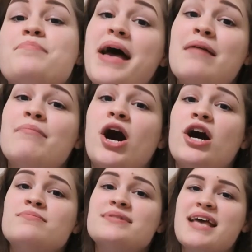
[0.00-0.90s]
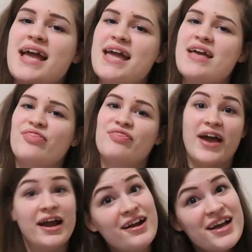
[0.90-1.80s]
Bad Moms and
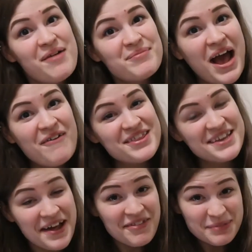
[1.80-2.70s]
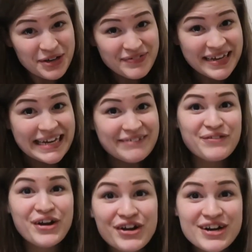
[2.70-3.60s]
they're coming out with another movie
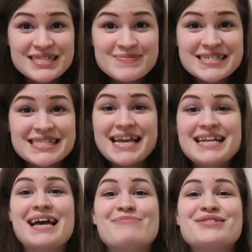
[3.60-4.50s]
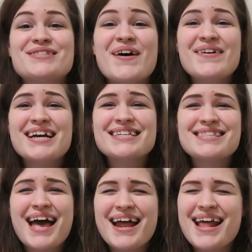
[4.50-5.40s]
for Christmas and I'm so
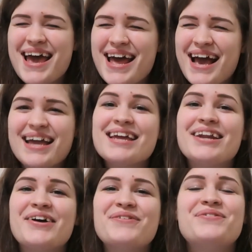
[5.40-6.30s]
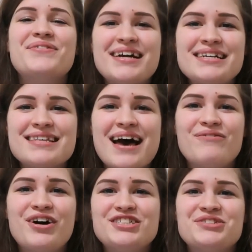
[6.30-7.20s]
excited. I cannot wait.
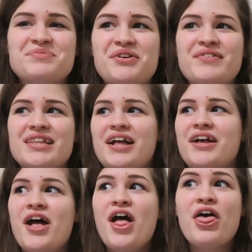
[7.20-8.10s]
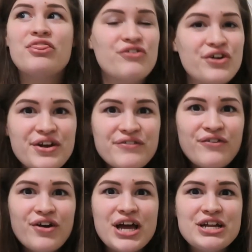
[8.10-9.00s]
I've watched a movie like three or
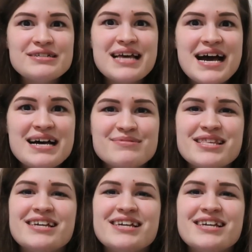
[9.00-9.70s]
four hundred times.